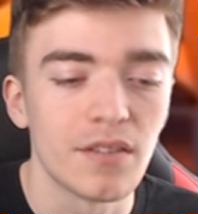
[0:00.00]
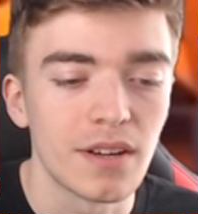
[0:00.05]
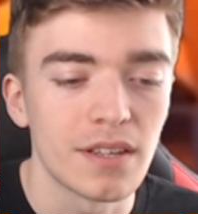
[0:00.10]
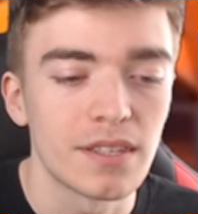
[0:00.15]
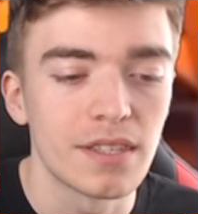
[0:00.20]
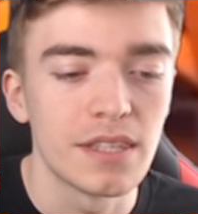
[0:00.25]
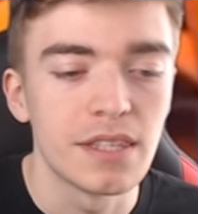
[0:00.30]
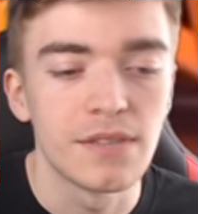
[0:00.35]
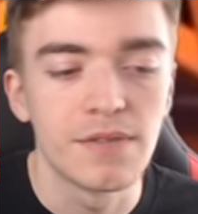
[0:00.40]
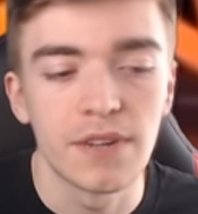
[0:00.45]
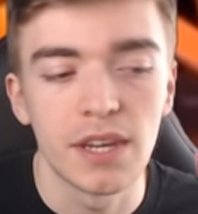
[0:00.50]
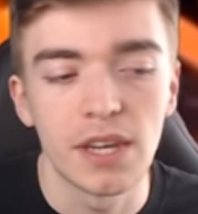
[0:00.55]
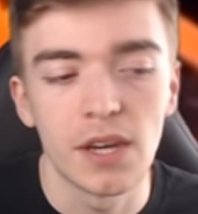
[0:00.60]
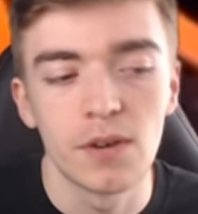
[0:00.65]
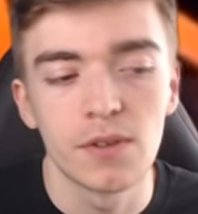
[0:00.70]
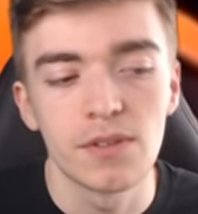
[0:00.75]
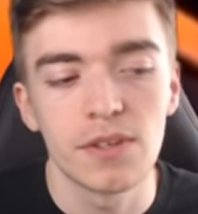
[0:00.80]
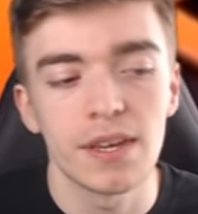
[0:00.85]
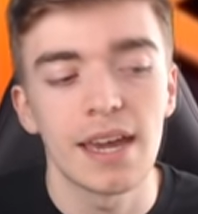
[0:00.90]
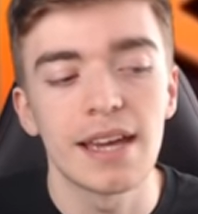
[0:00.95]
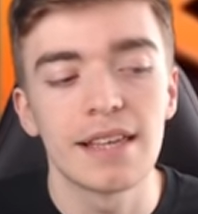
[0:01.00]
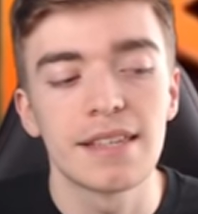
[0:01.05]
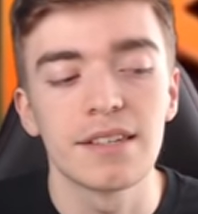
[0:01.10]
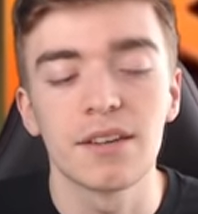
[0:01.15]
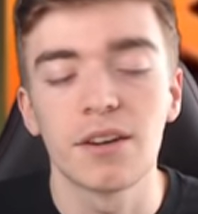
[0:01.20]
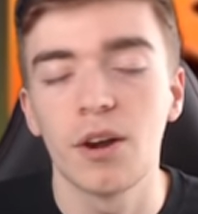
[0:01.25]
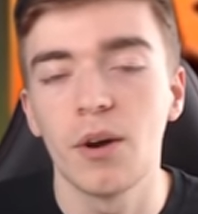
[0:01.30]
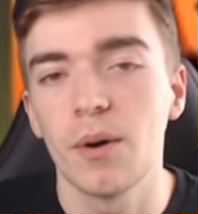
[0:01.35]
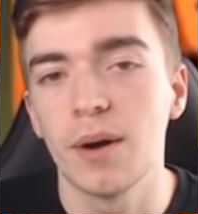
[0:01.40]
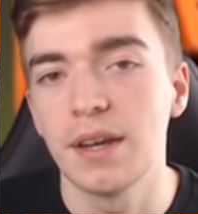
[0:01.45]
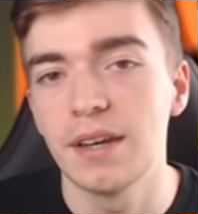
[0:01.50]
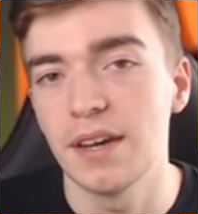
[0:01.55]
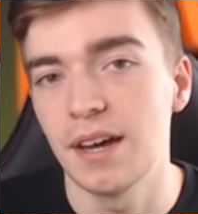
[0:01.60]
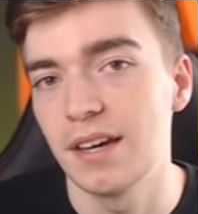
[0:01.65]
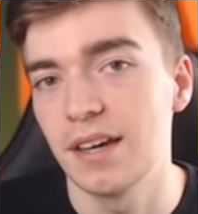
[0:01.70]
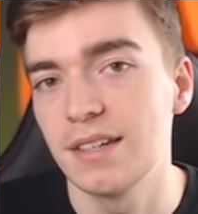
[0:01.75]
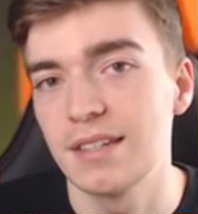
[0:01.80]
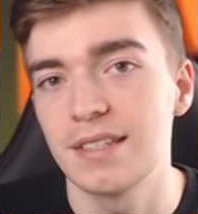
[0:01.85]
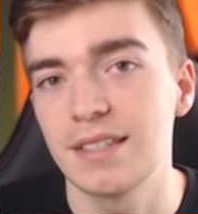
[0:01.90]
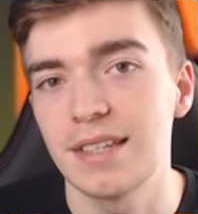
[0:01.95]
the rest of this video so you guys can go and
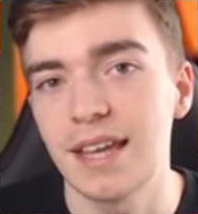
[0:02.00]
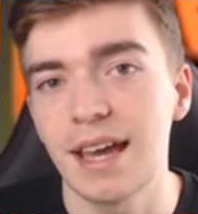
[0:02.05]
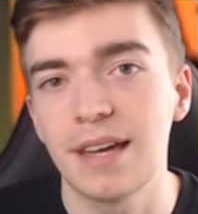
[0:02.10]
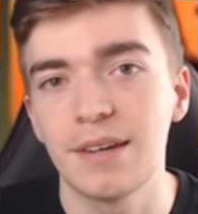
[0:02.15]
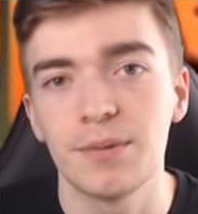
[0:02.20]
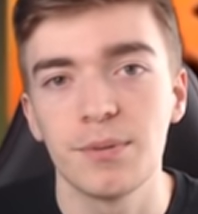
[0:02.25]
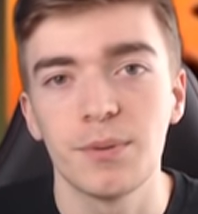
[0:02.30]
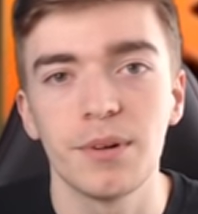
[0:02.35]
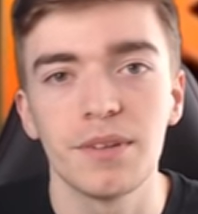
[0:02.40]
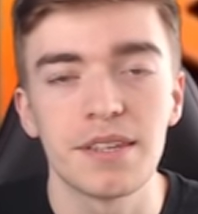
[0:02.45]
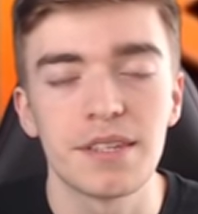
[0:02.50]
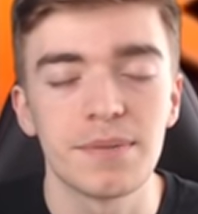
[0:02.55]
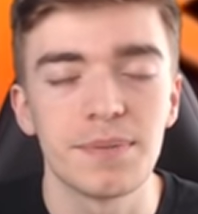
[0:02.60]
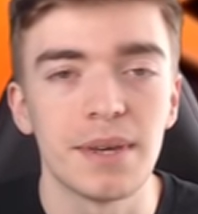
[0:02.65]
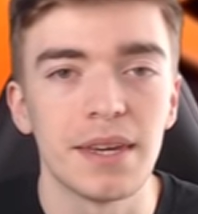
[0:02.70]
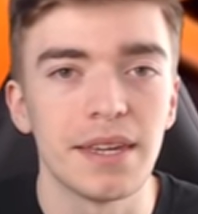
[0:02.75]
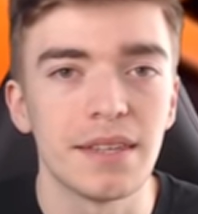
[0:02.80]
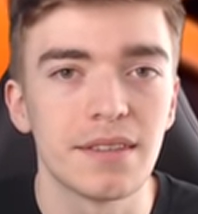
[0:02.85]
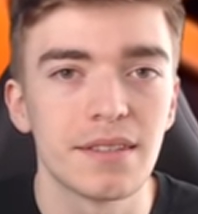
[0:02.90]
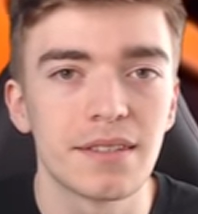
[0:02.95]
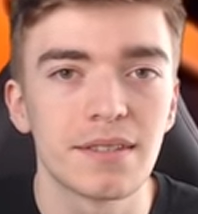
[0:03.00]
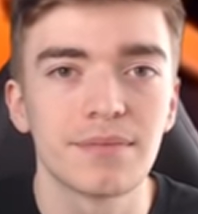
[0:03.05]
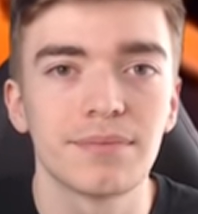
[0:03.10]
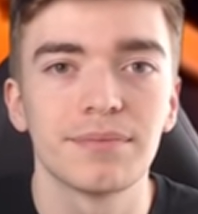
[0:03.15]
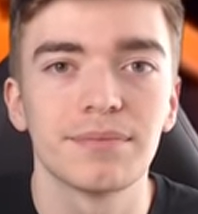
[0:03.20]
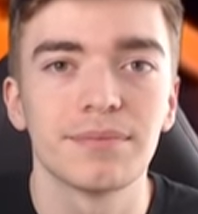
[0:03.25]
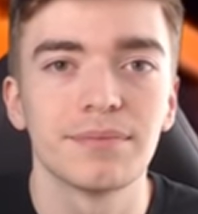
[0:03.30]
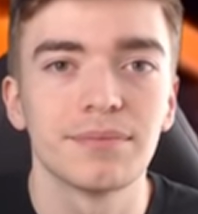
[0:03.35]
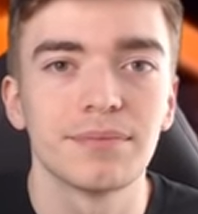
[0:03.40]
understand what this means.